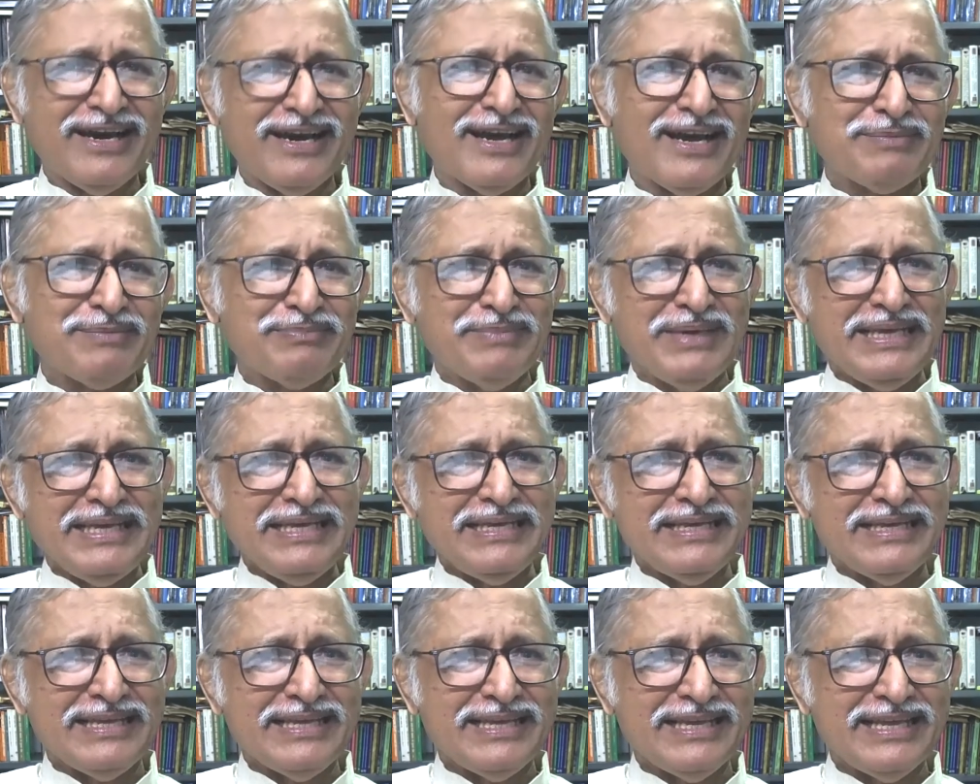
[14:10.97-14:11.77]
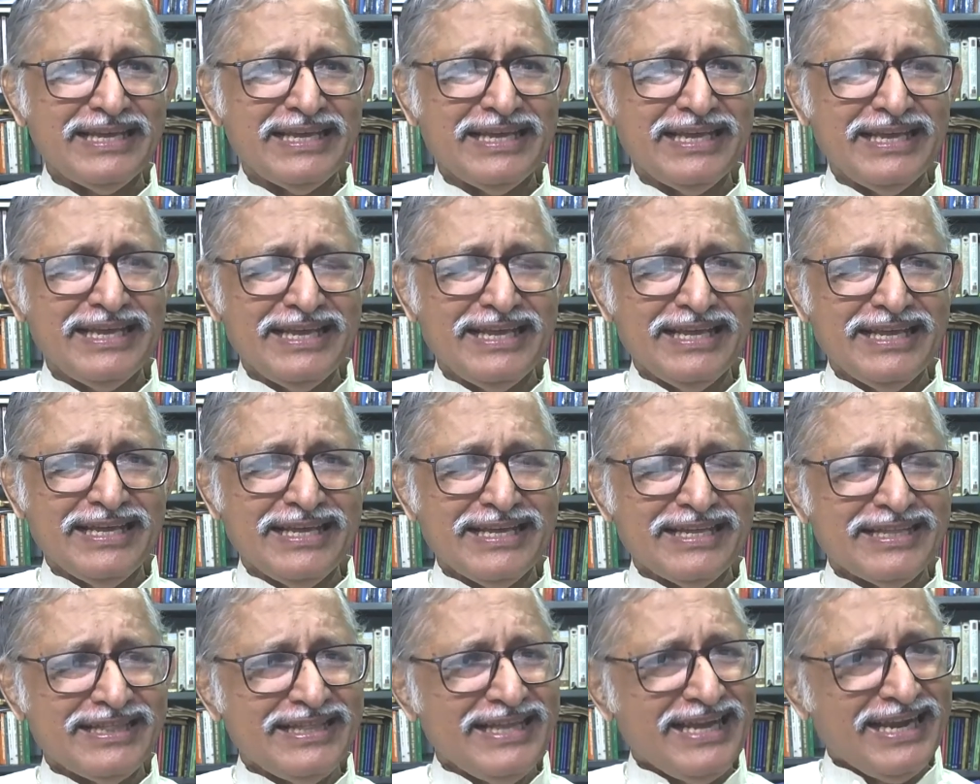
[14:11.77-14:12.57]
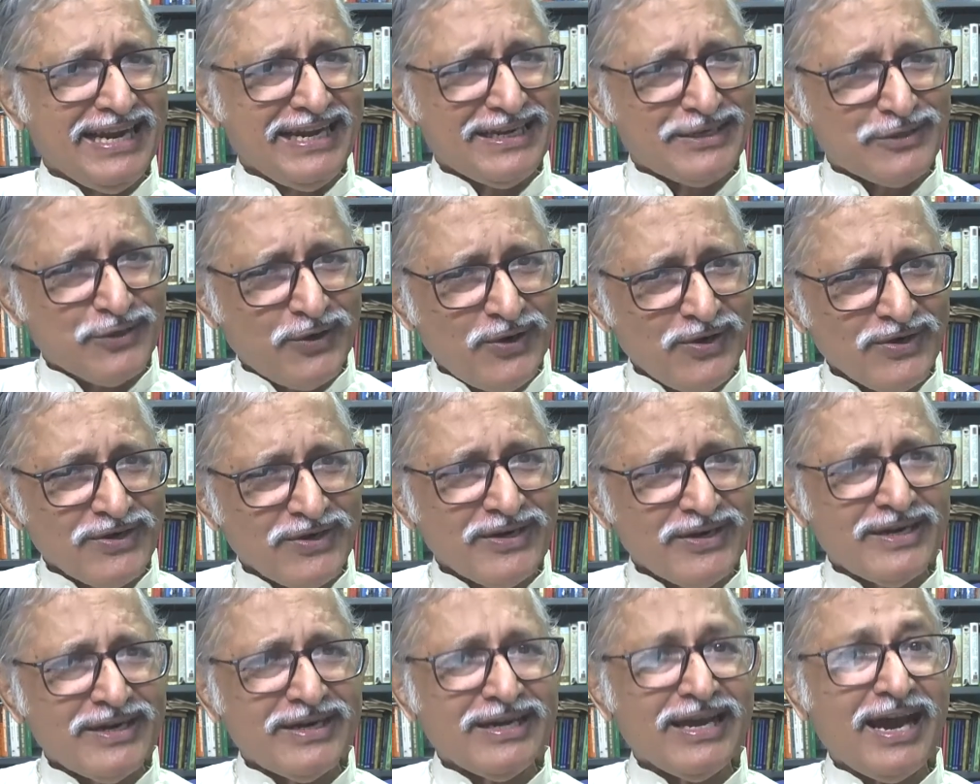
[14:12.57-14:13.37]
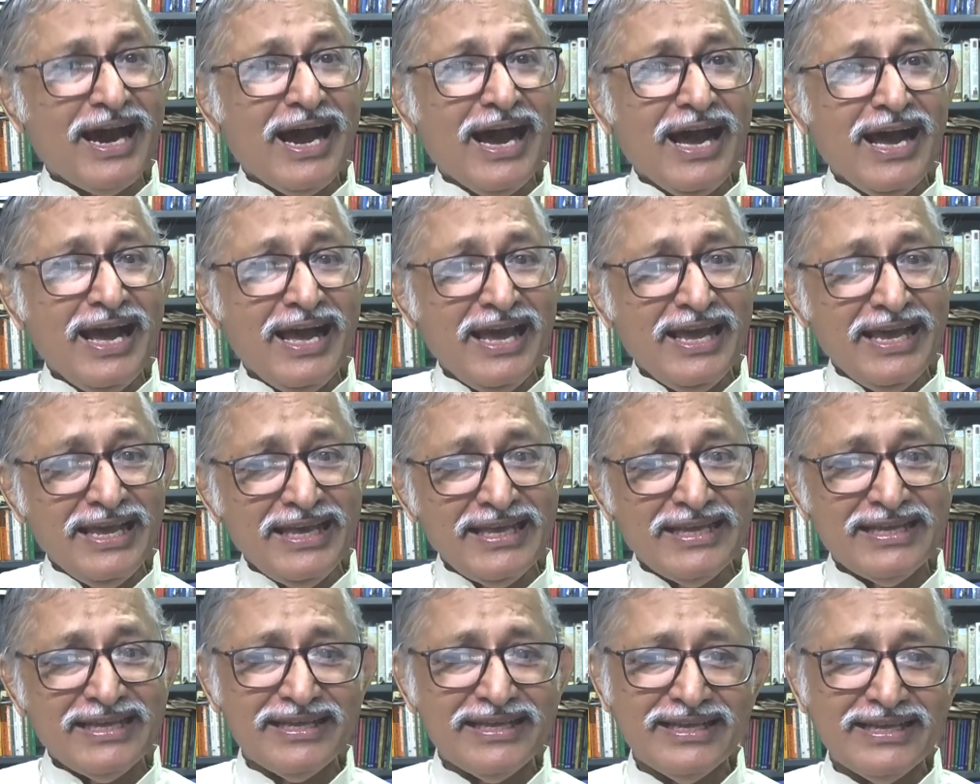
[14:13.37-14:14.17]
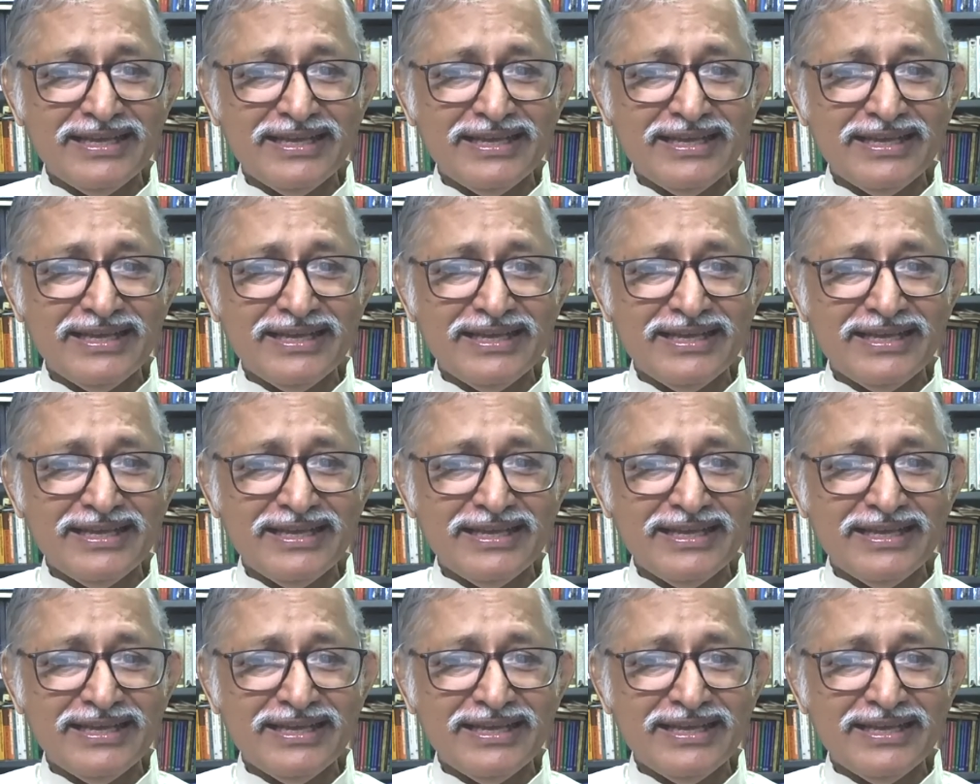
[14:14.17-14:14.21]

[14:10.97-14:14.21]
army. They had conquered Ai,